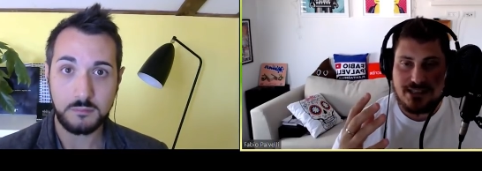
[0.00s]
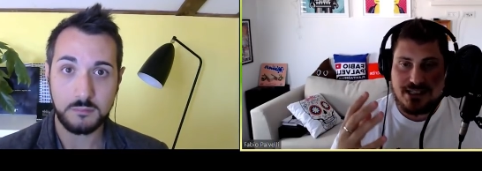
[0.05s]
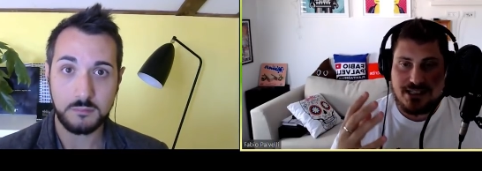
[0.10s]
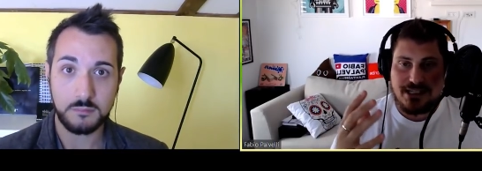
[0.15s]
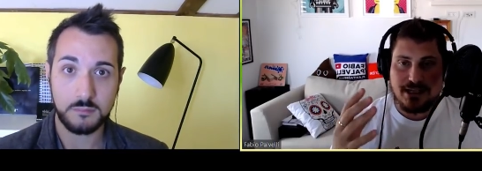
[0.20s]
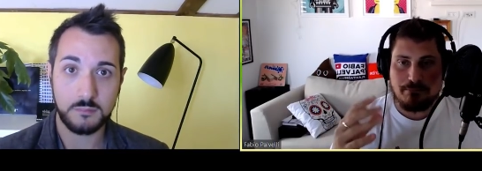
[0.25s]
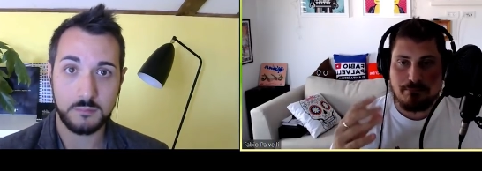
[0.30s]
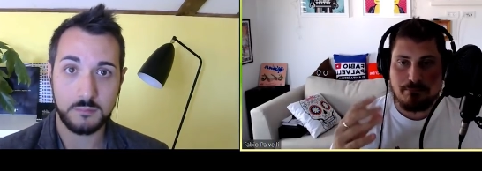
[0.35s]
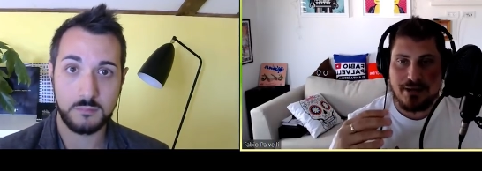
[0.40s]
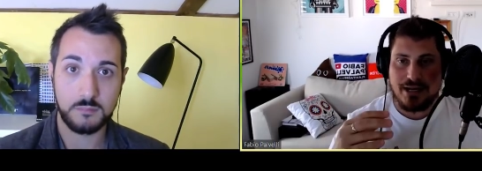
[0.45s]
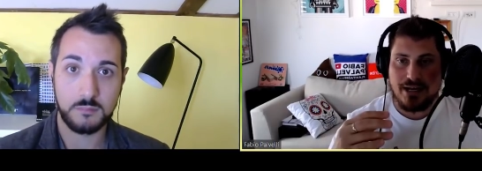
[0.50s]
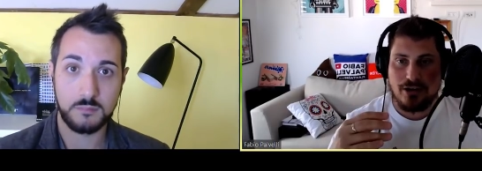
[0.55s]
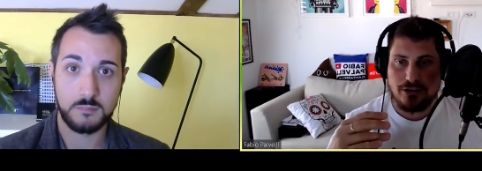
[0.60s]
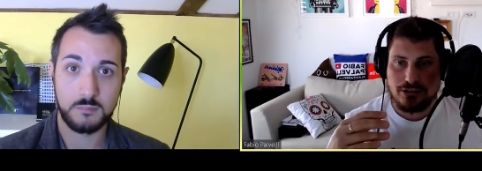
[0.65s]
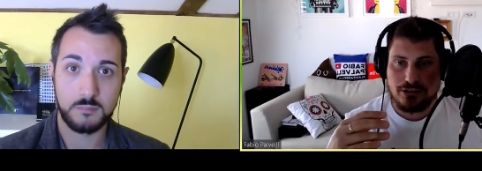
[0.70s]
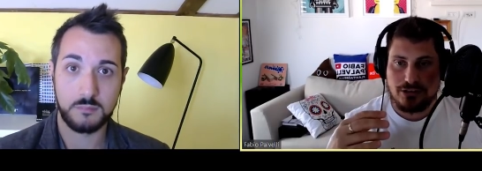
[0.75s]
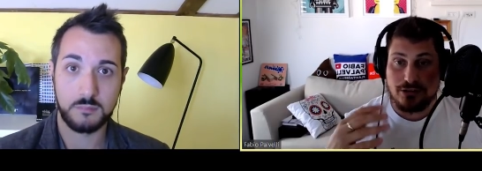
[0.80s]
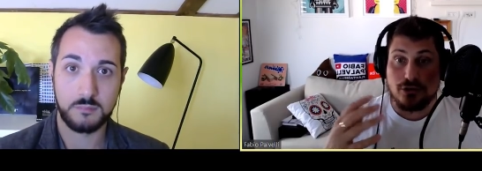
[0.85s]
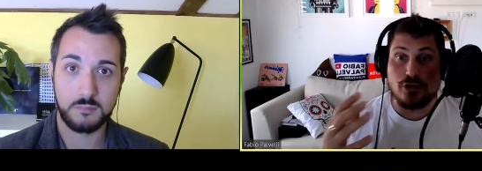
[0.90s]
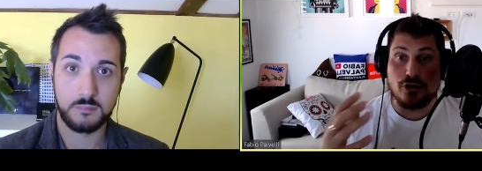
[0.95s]
Speaker 1: think
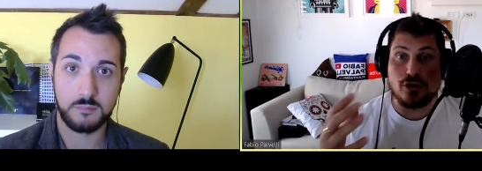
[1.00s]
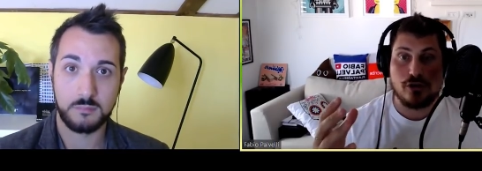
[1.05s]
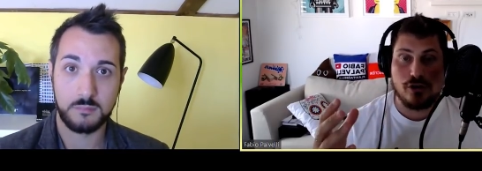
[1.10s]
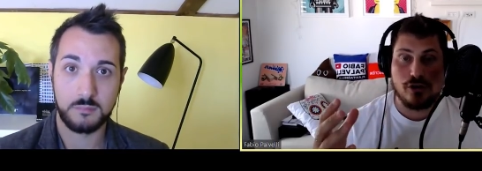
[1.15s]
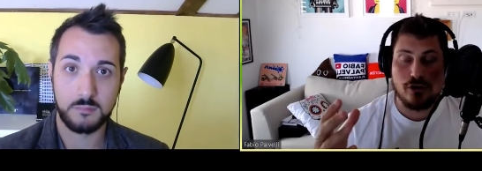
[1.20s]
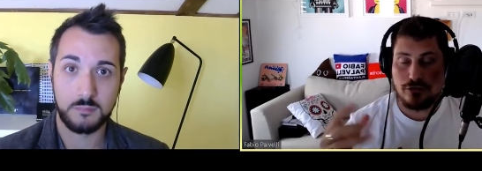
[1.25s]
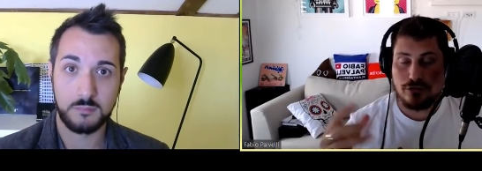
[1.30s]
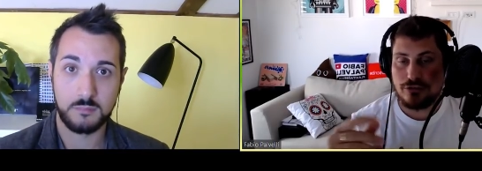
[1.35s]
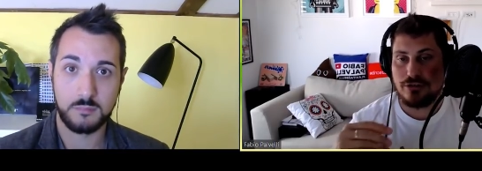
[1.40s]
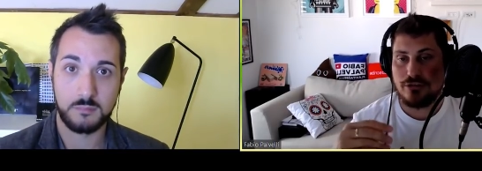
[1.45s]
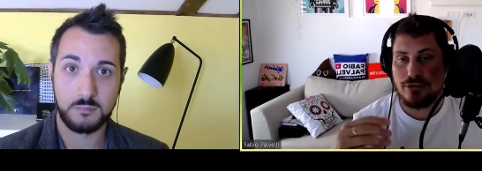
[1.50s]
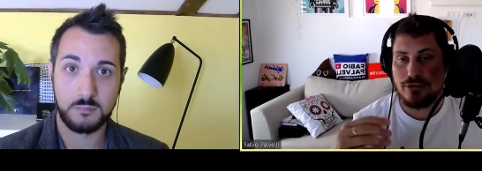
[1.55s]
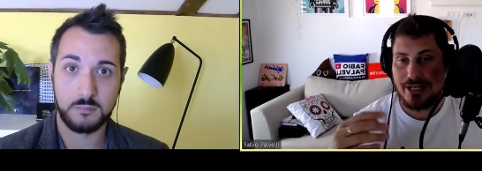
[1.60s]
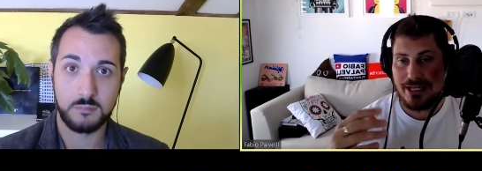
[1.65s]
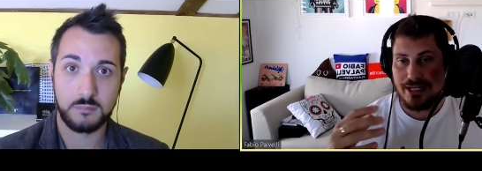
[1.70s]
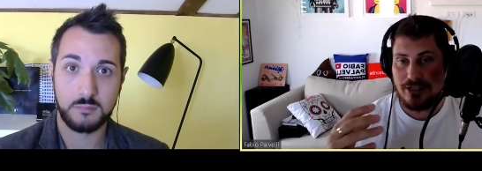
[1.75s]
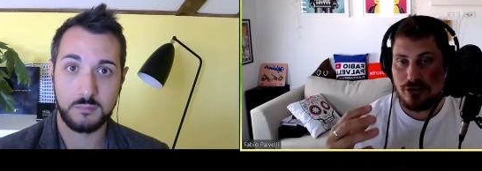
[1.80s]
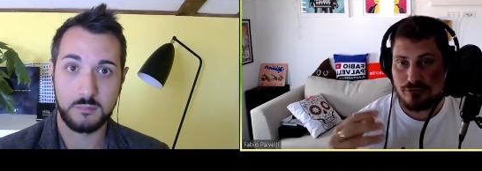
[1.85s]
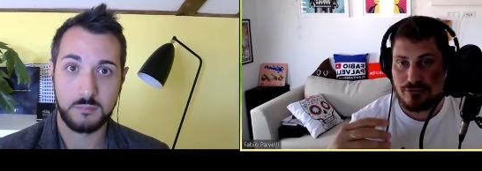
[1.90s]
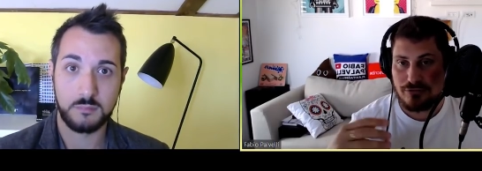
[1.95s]
about growth. You
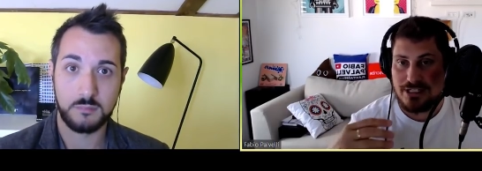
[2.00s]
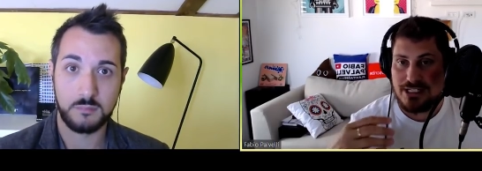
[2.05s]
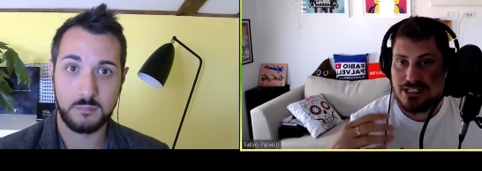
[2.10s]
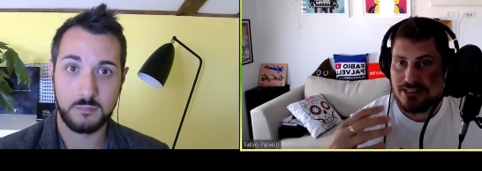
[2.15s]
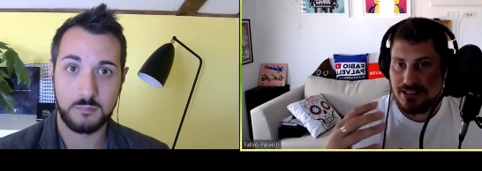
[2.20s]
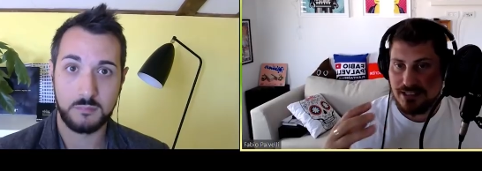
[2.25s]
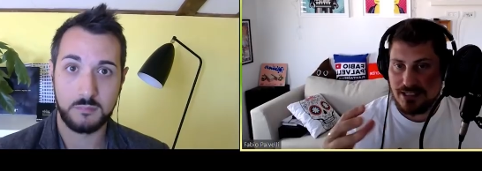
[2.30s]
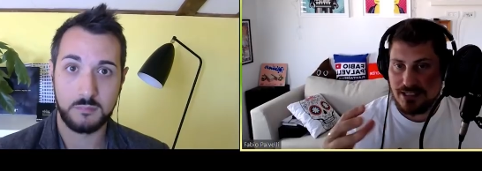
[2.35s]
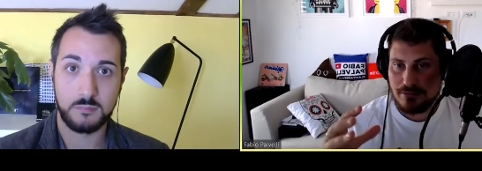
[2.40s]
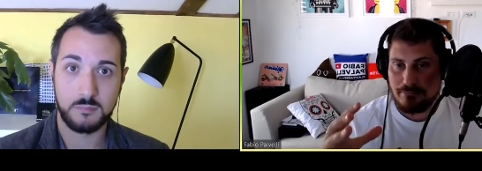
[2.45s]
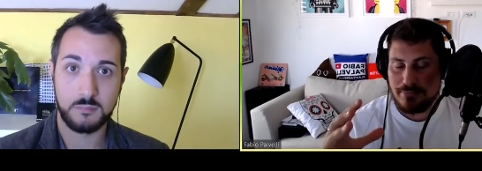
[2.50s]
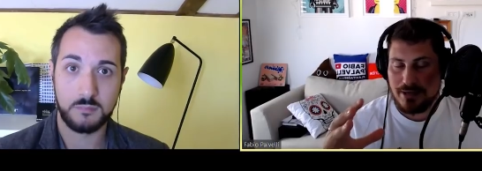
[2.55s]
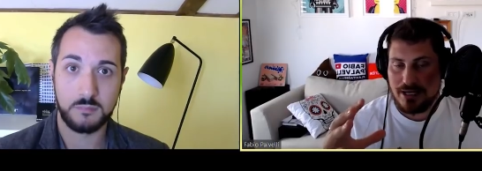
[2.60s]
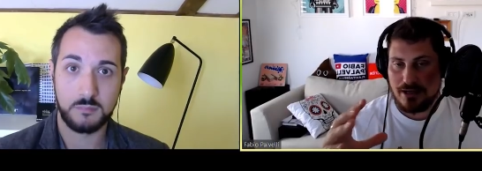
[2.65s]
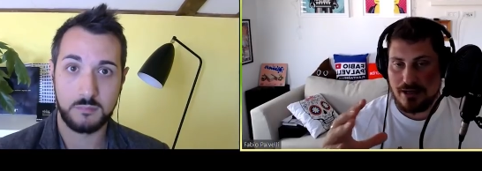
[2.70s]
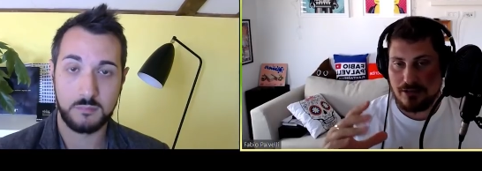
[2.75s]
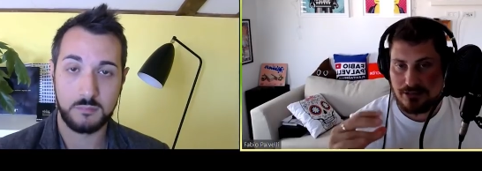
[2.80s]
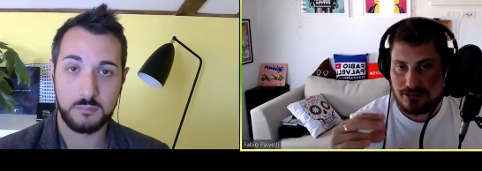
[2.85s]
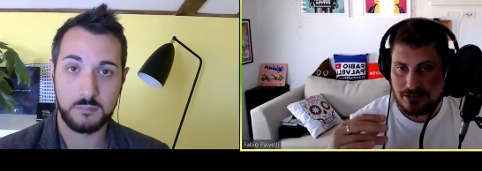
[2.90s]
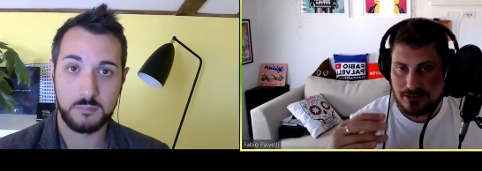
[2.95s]
cannot really think
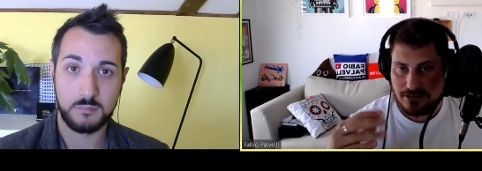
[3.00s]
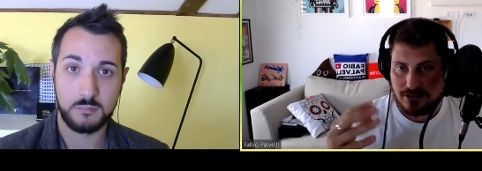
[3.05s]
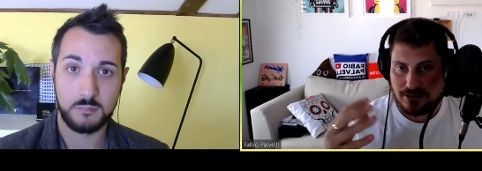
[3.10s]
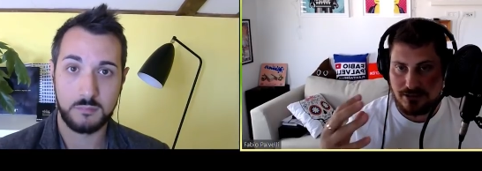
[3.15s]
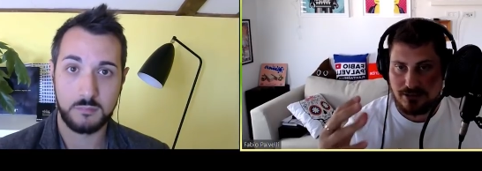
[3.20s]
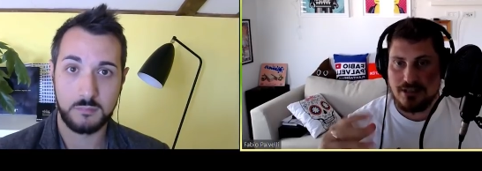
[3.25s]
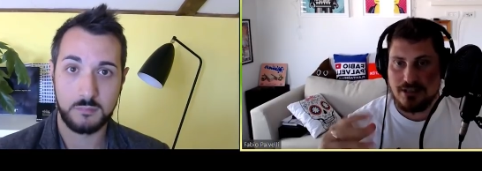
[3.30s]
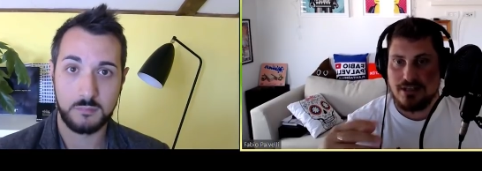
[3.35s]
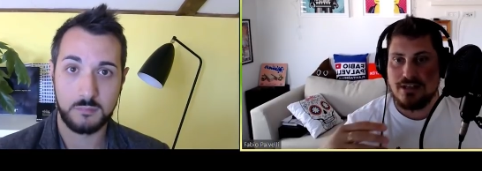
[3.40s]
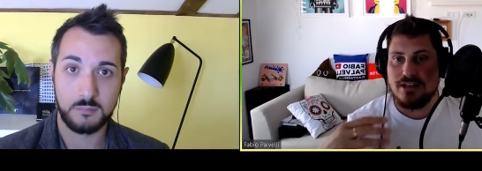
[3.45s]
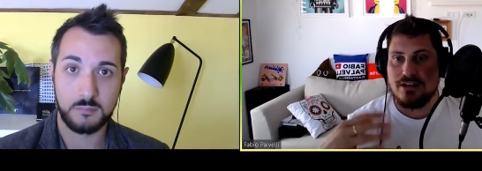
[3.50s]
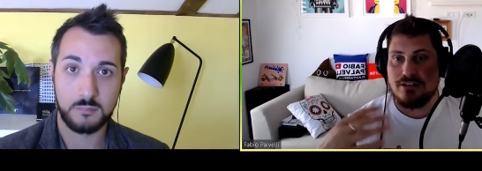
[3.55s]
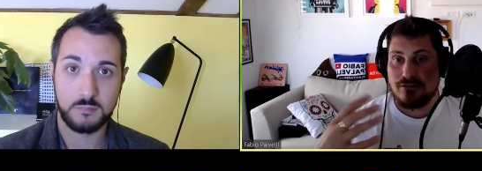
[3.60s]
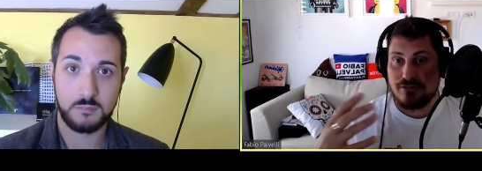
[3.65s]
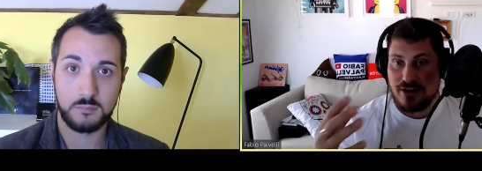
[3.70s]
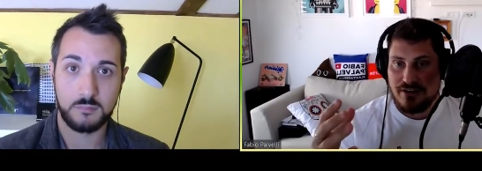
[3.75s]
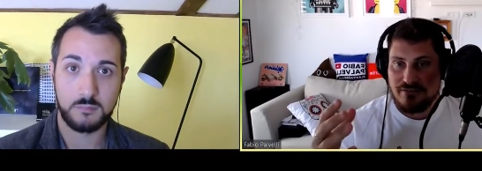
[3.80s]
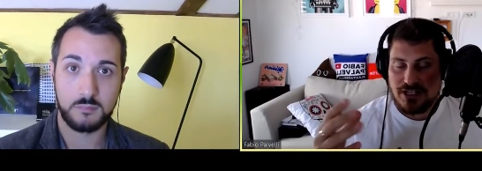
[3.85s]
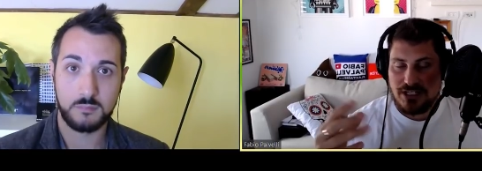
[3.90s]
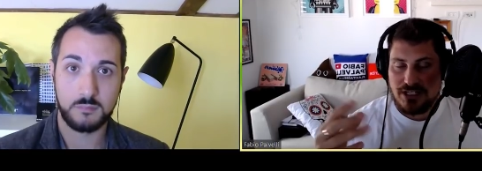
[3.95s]
about
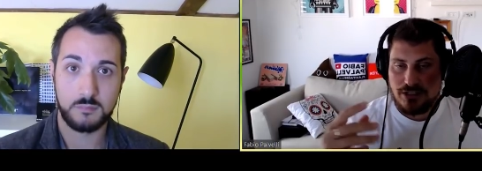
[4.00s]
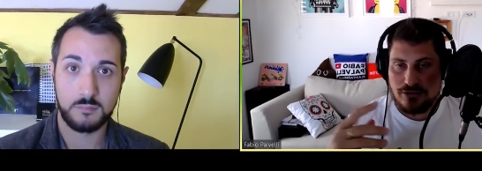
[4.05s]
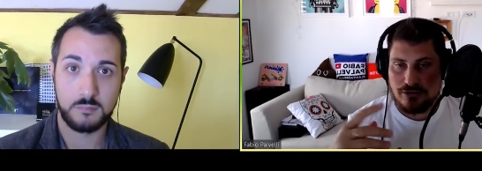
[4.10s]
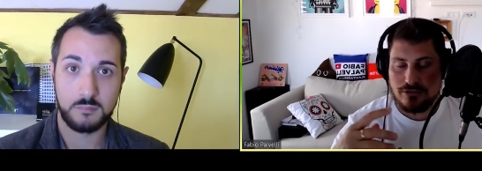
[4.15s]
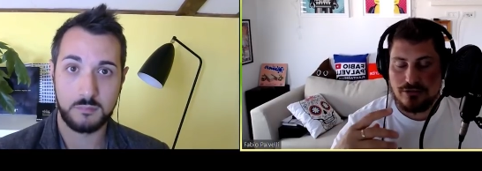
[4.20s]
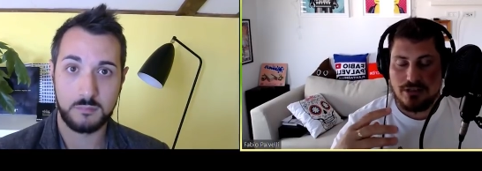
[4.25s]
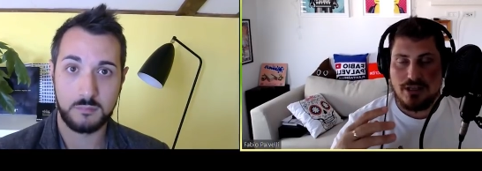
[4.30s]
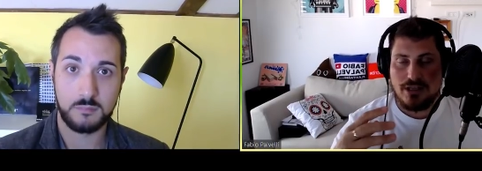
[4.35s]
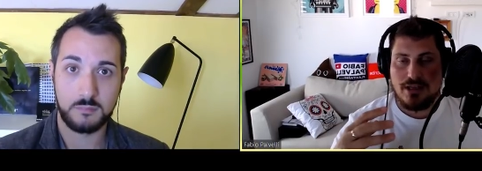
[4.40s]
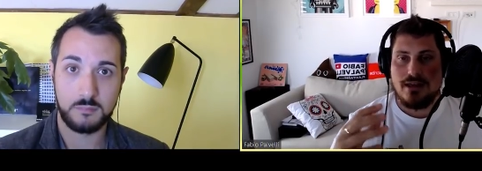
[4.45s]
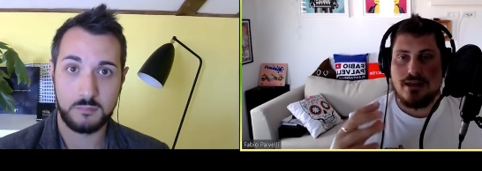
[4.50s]
revenue.